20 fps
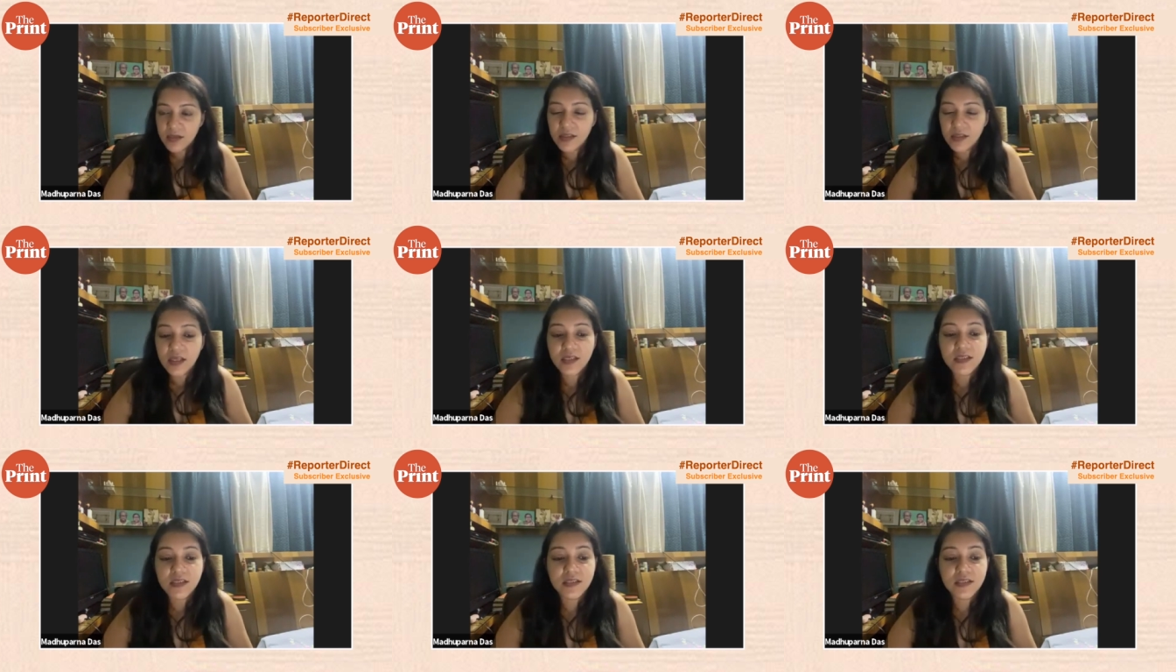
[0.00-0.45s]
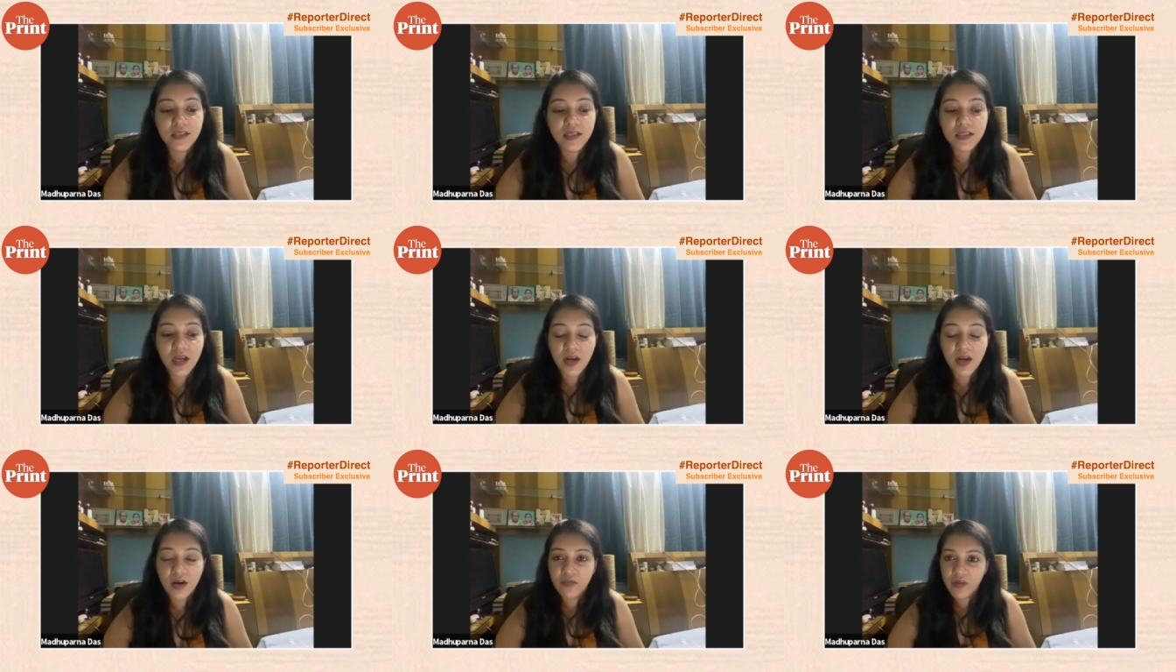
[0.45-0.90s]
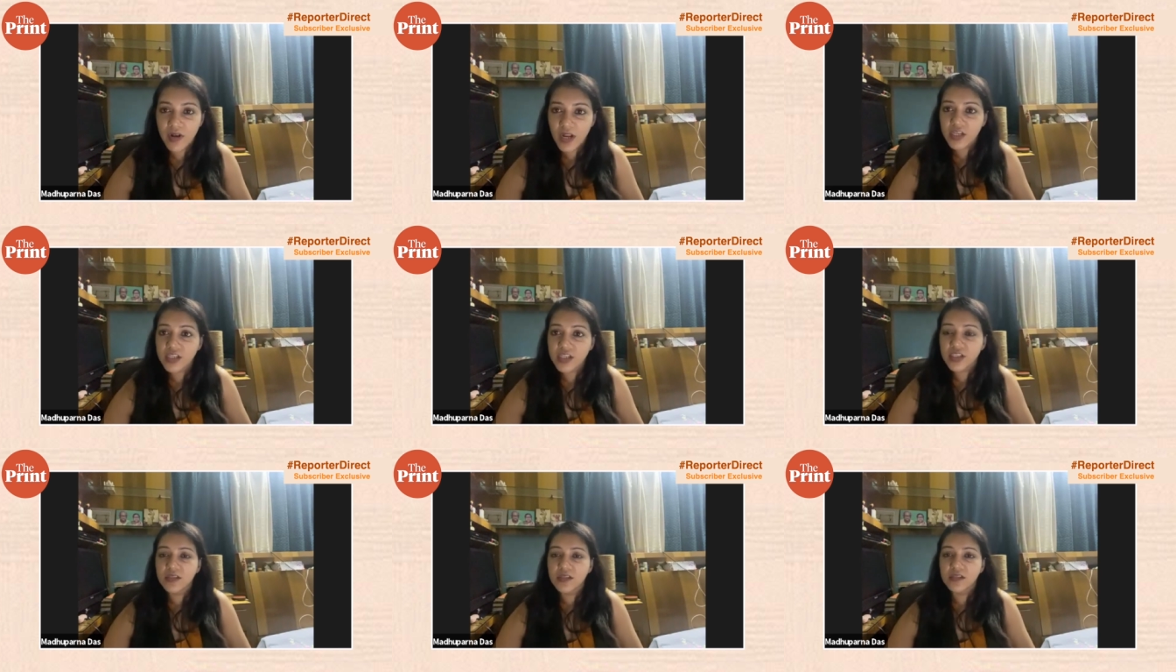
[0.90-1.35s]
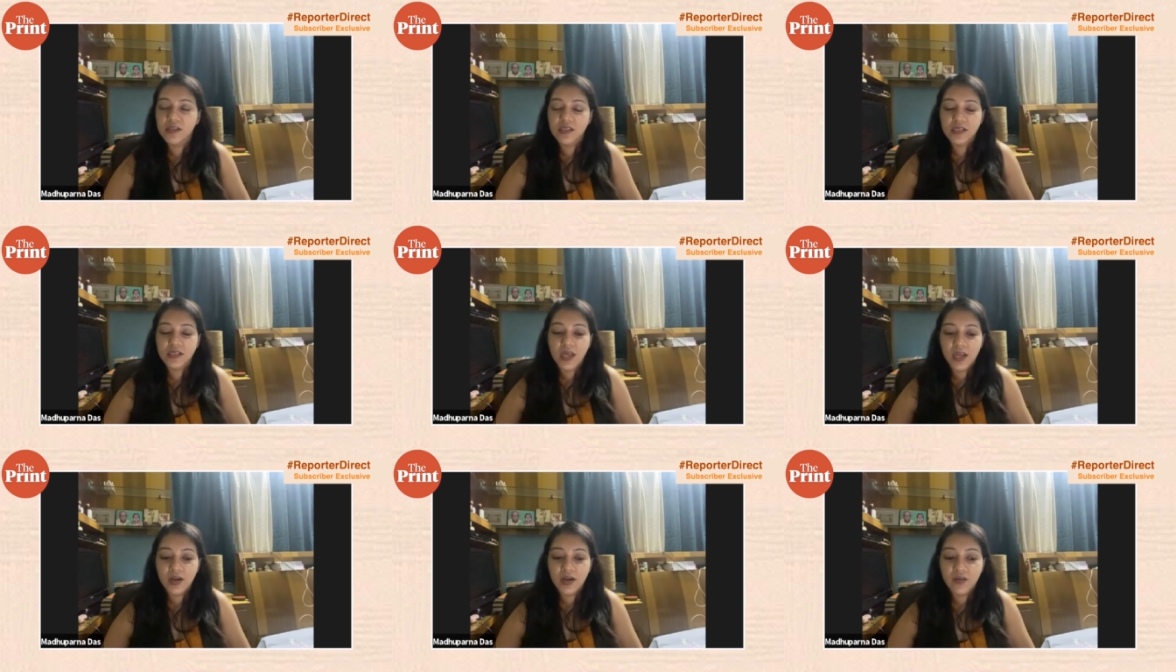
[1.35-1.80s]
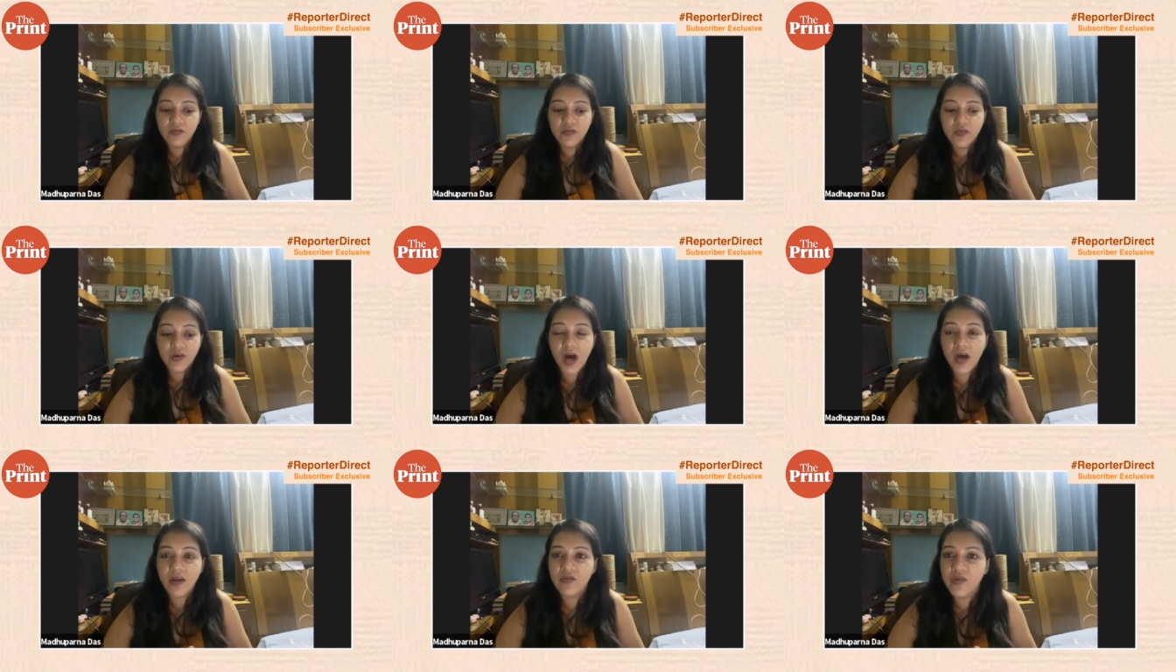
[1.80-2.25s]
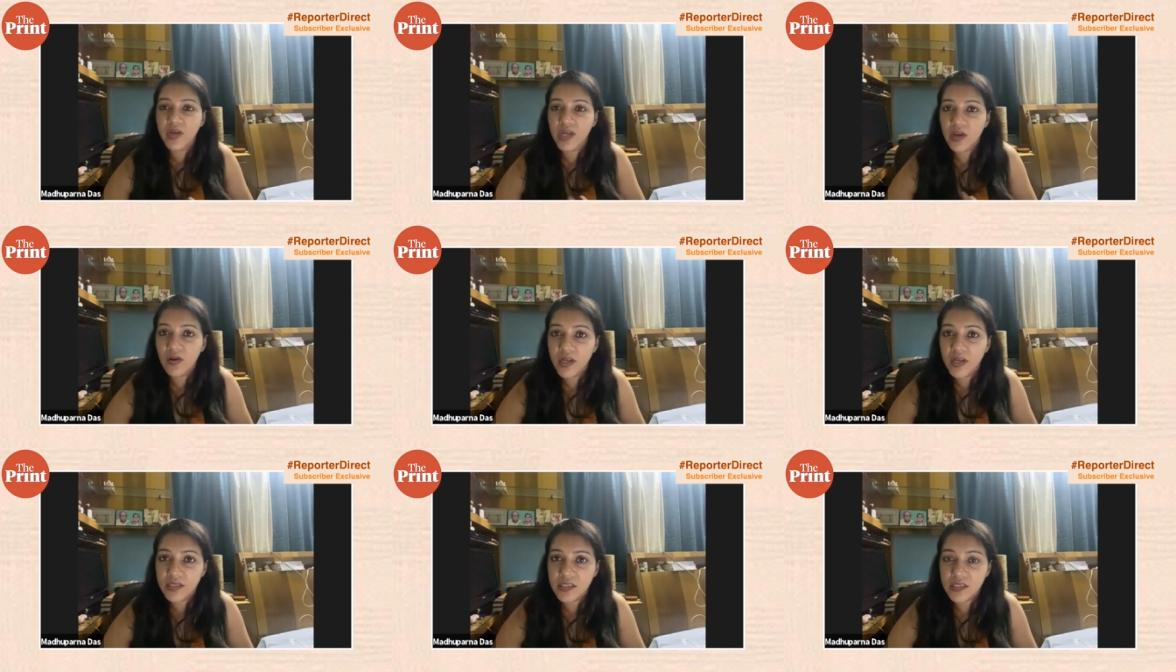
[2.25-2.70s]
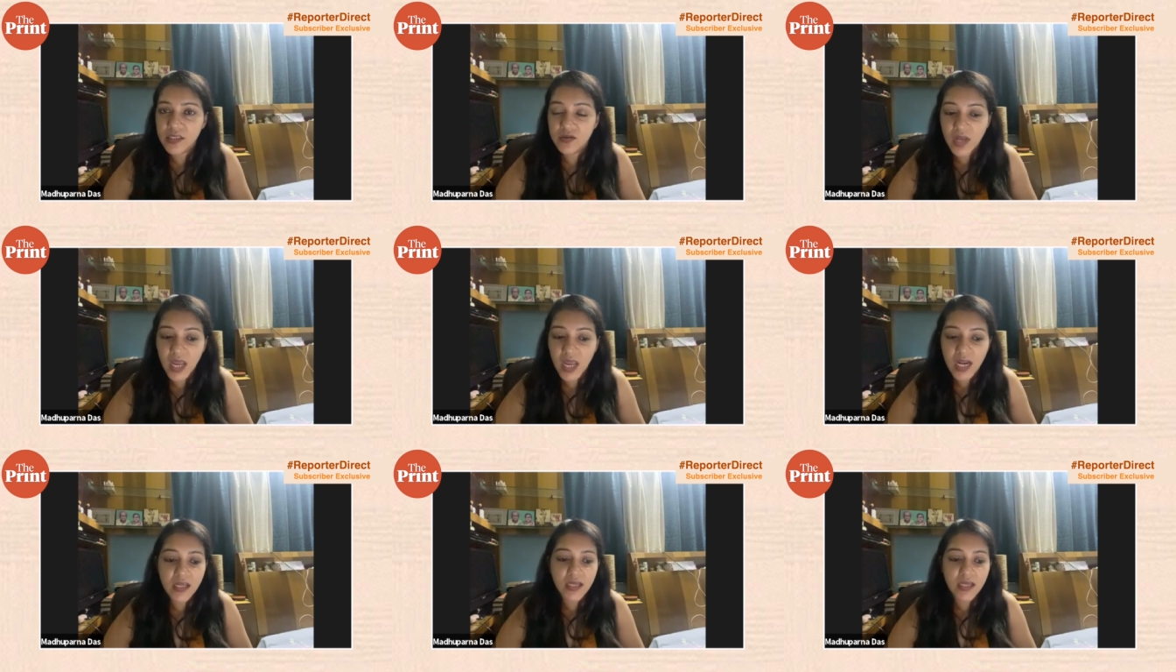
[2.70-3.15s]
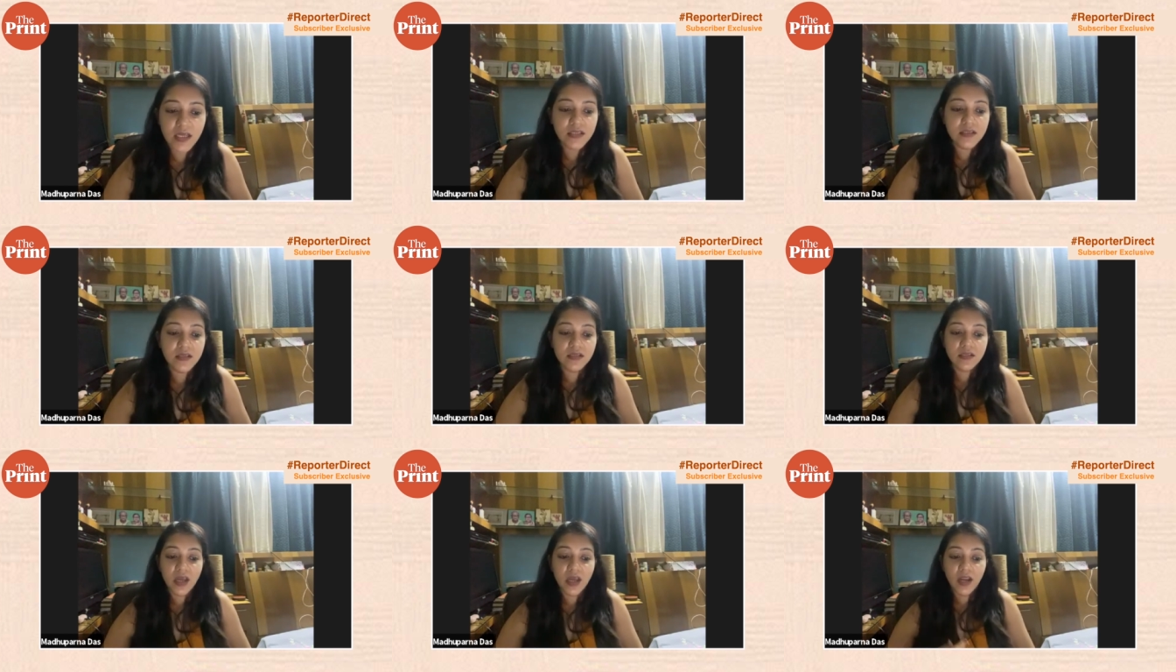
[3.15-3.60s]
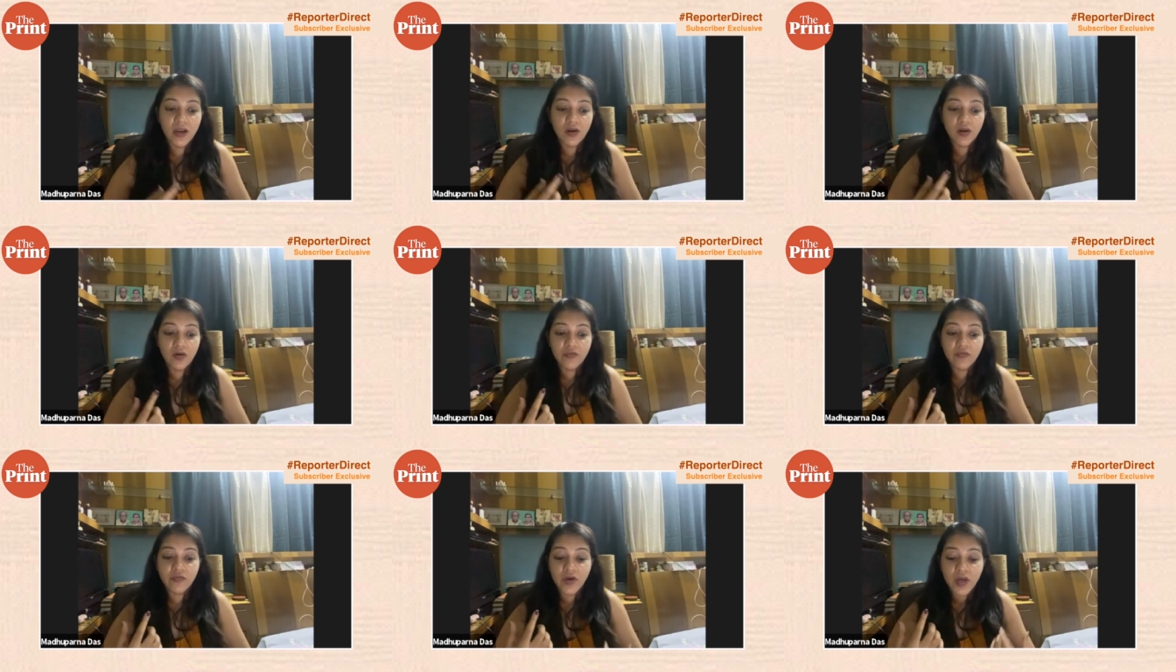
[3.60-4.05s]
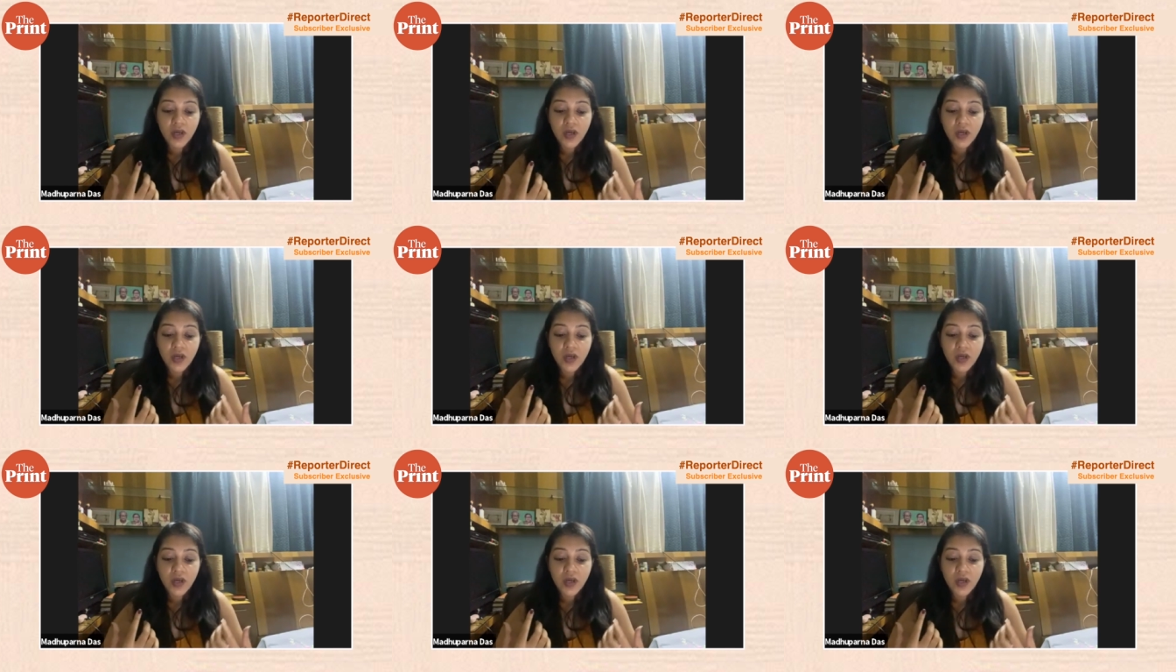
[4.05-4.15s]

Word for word: this this kind of election, this kind of unregulated rally, this kind of